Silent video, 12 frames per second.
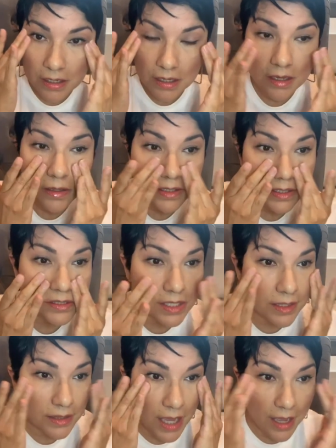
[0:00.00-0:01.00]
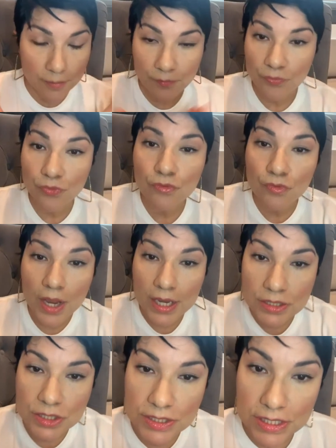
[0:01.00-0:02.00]
just like that, right?
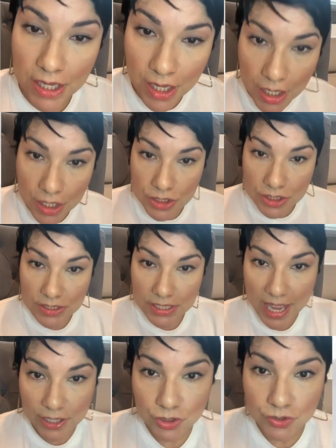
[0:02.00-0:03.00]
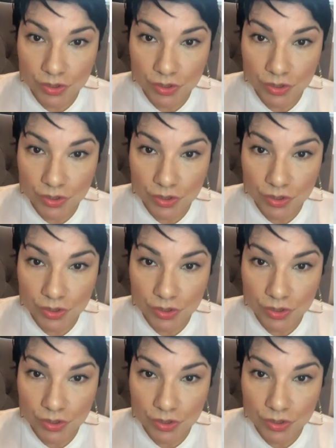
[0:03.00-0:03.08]
Just natural